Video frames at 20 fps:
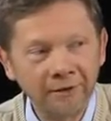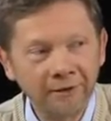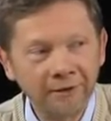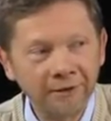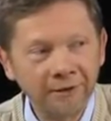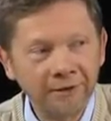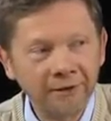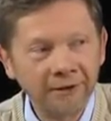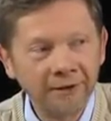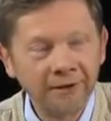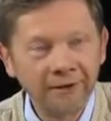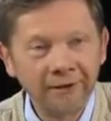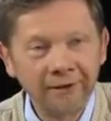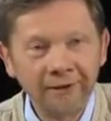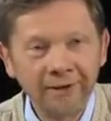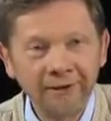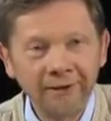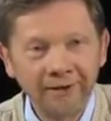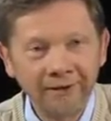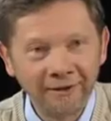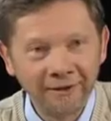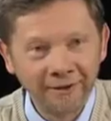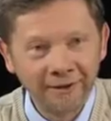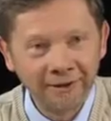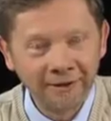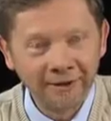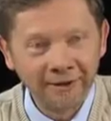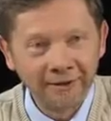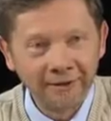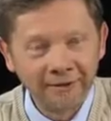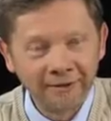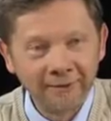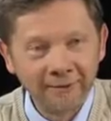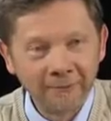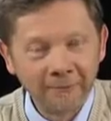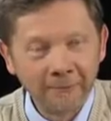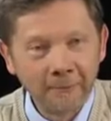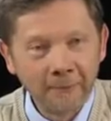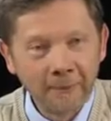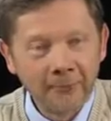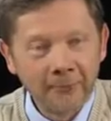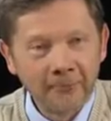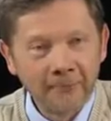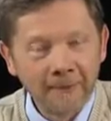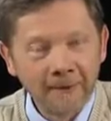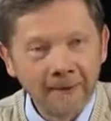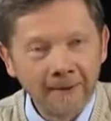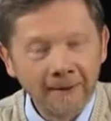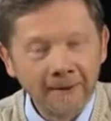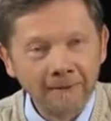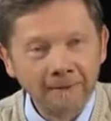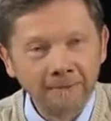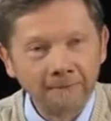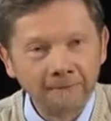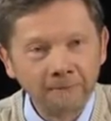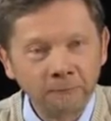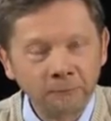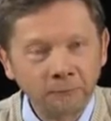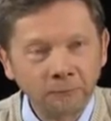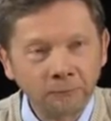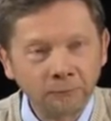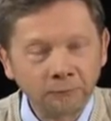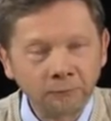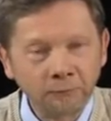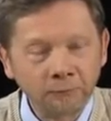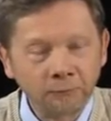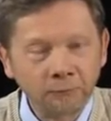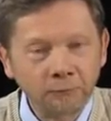(silence)